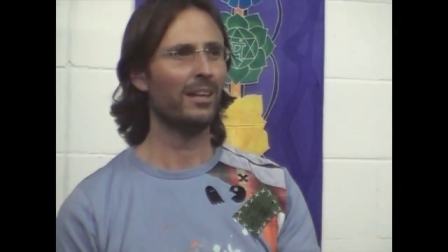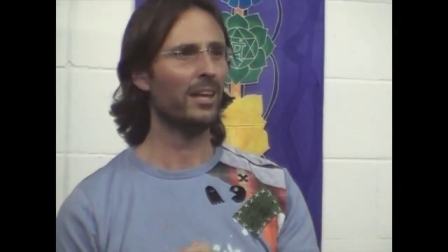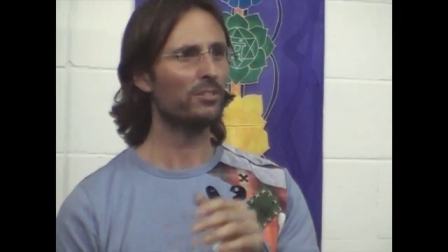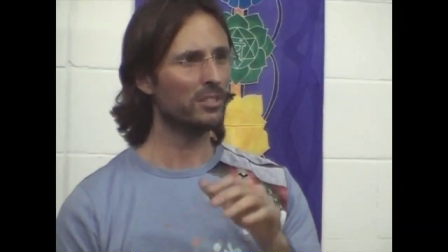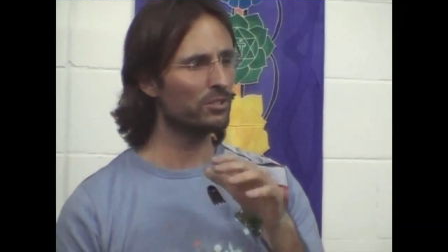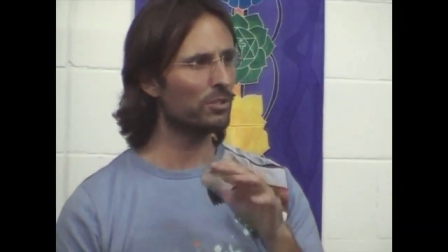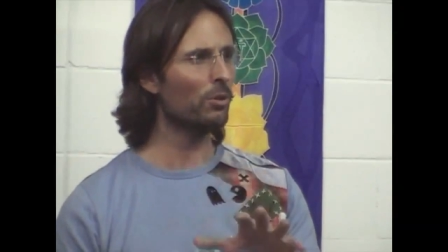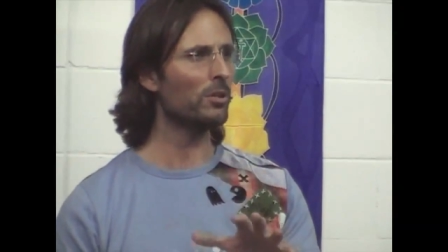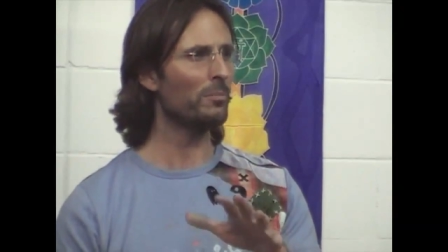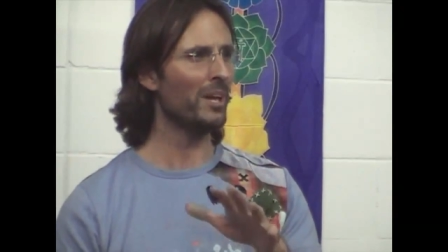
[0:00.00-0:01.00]
and actually
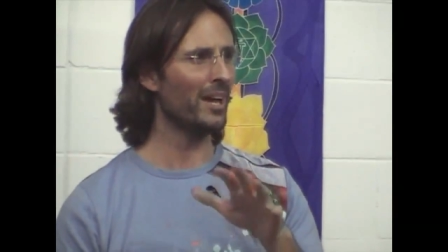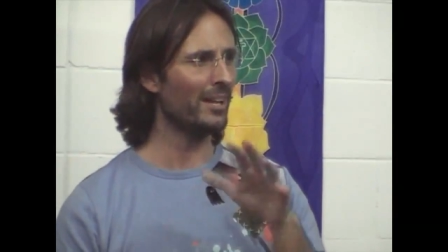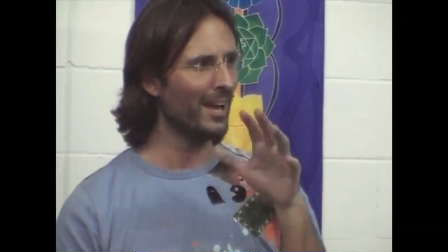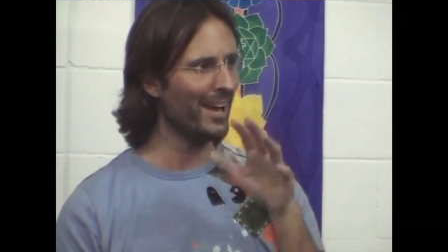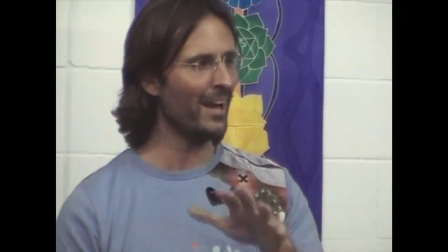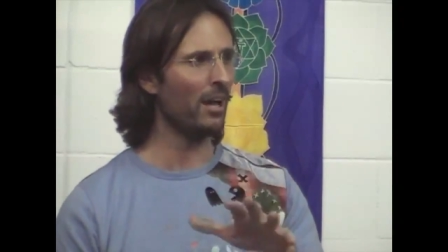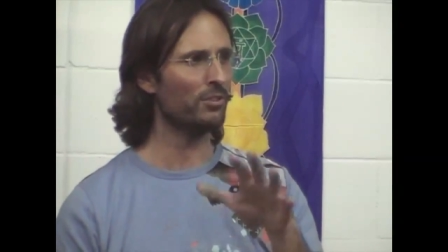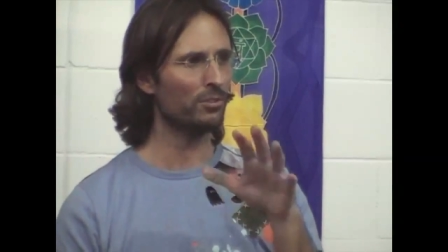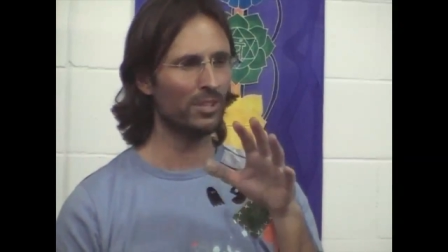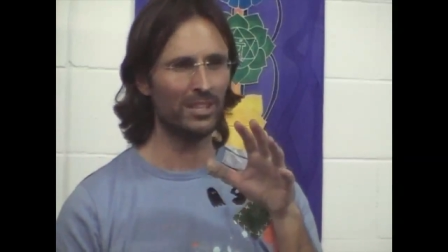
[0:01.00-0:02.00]
talk about
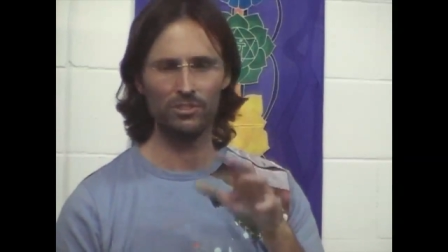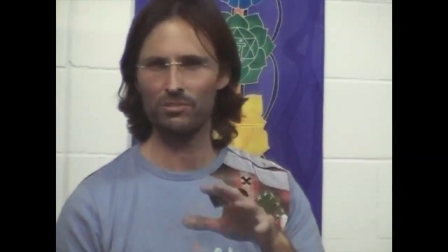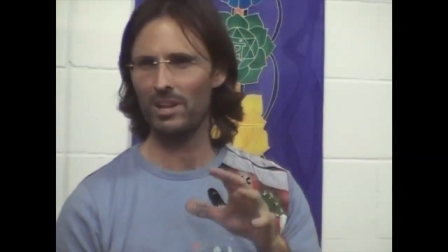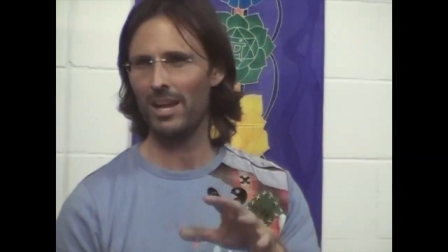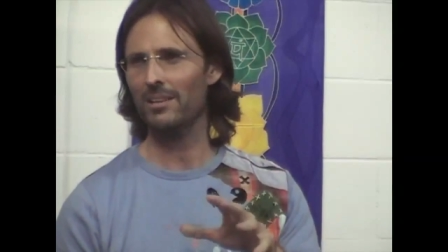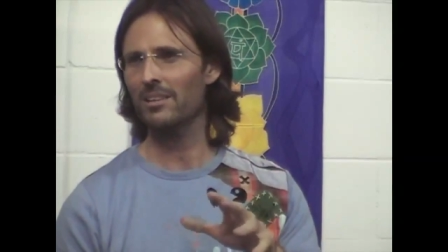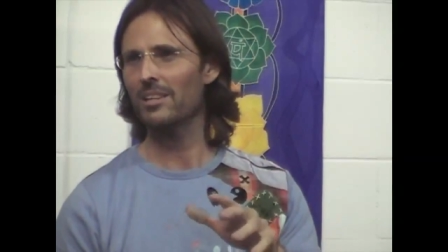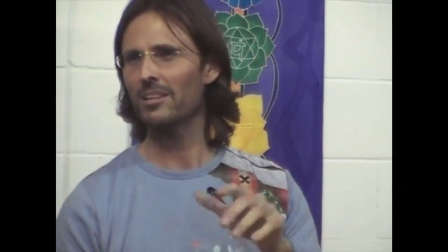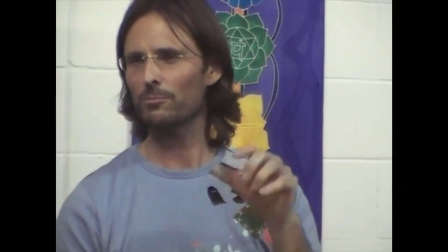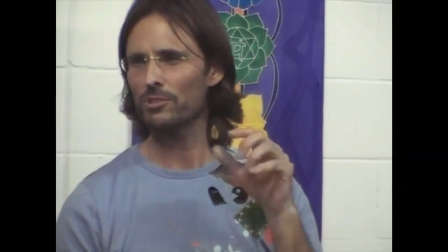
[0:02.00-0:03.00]
how to interact
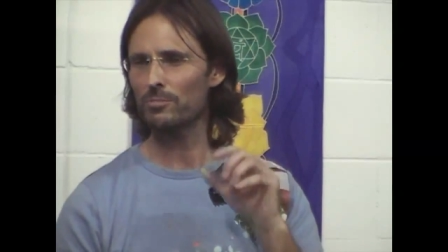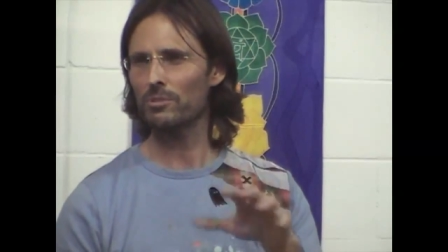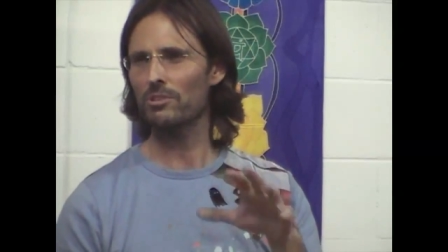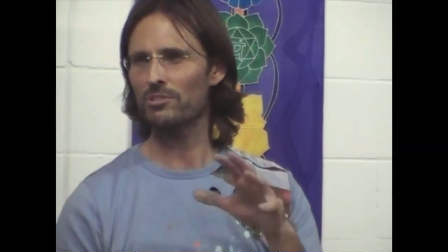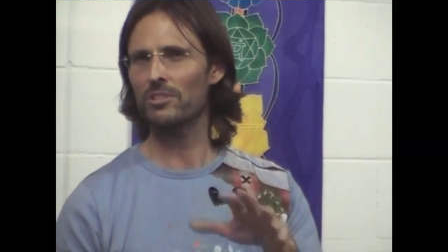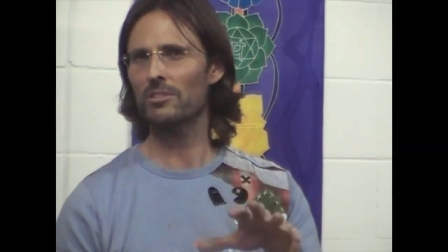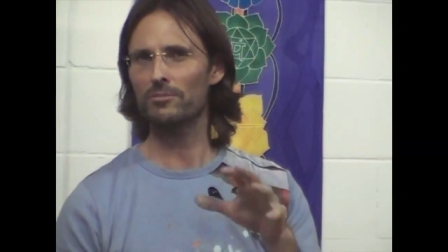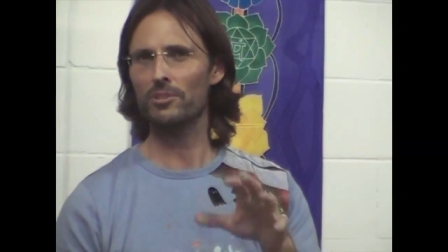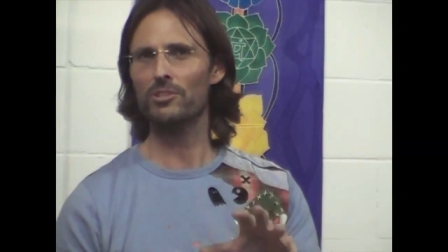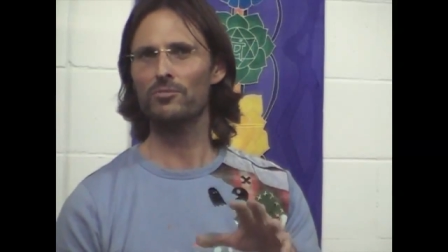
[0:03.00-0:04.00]
with spirits in the
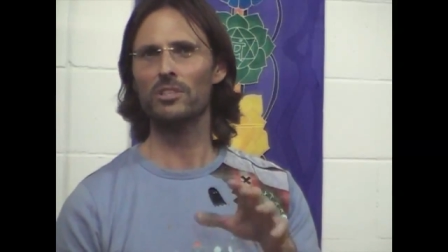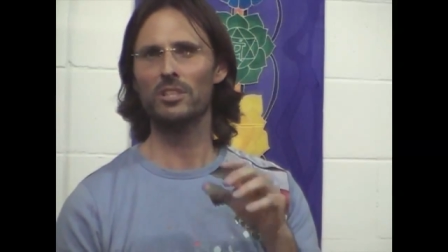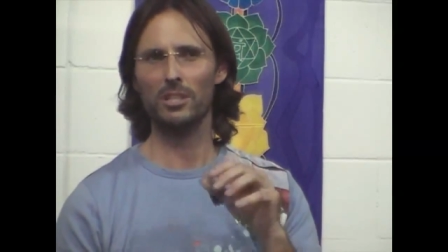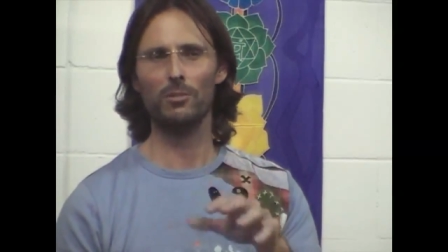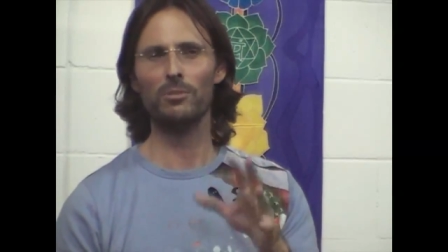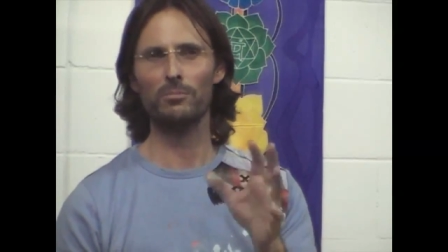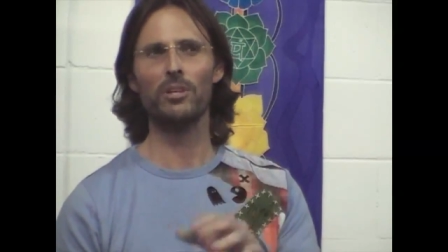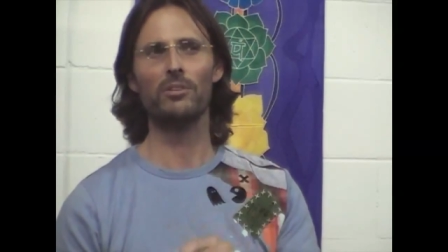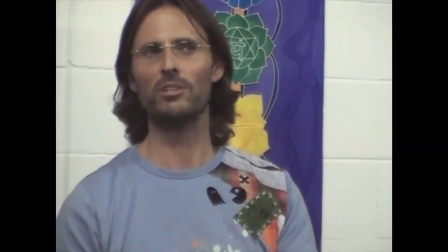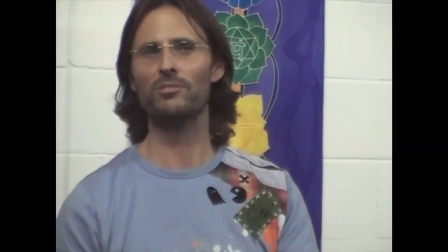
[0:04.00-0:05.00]
first sphere to help them
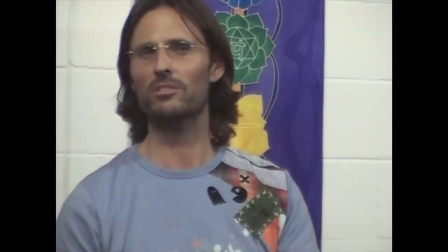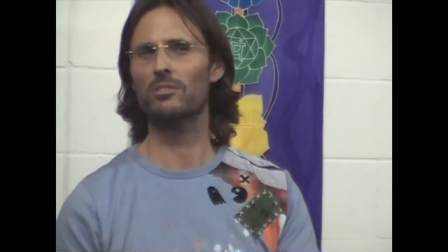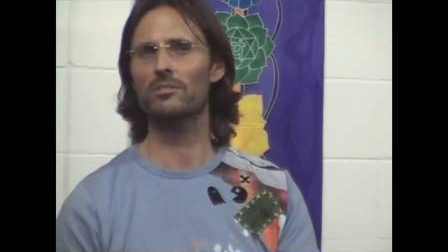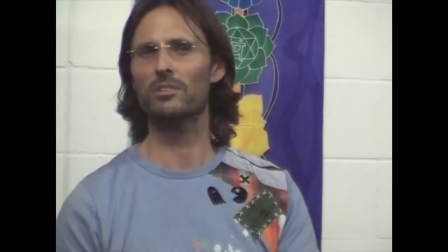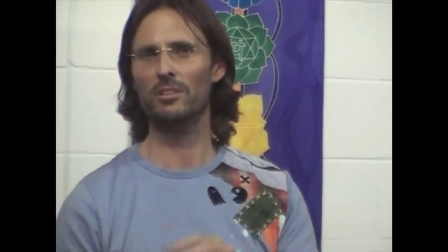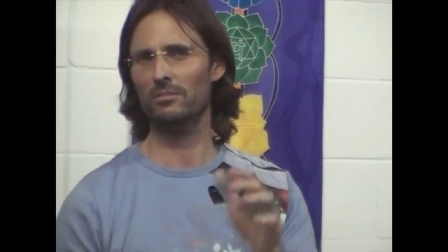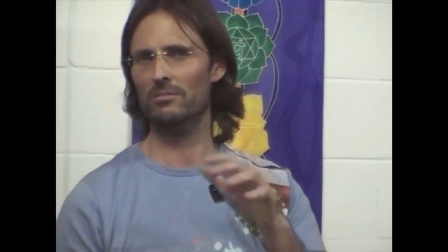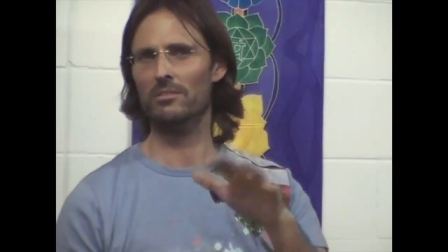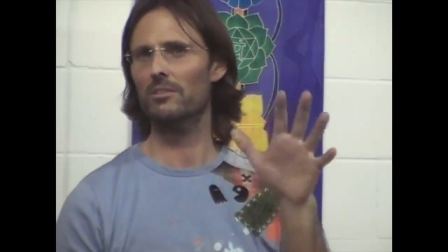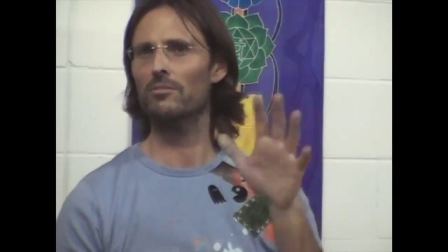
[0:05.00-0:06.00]
progress on the, on
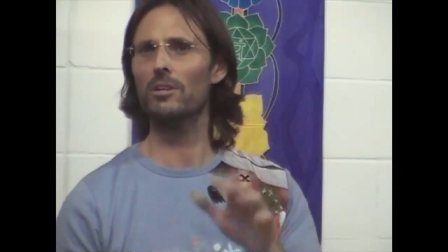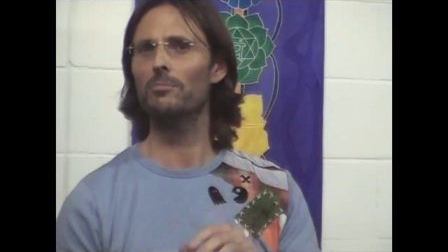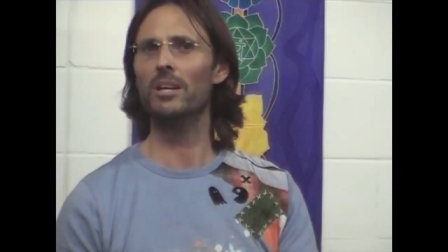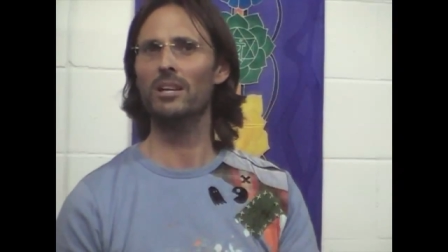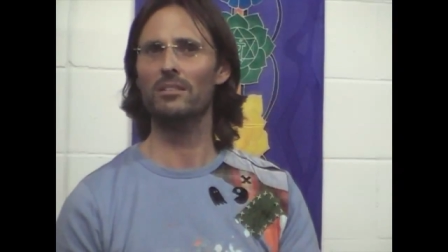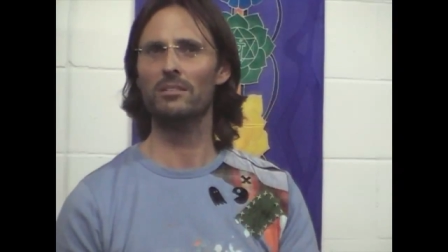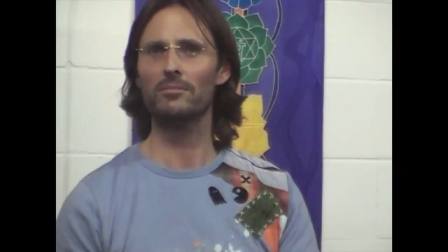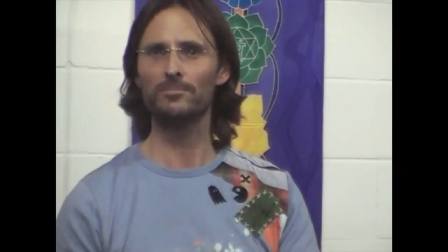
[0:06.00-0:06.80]
the divine path.